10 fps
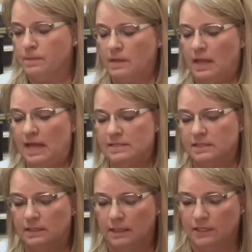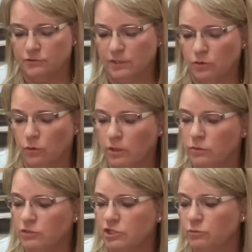has an electric
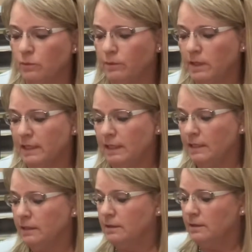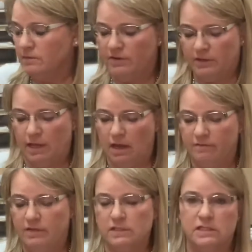cord, which you will plug in. Very
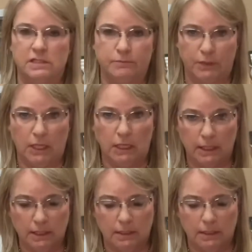obvious plug.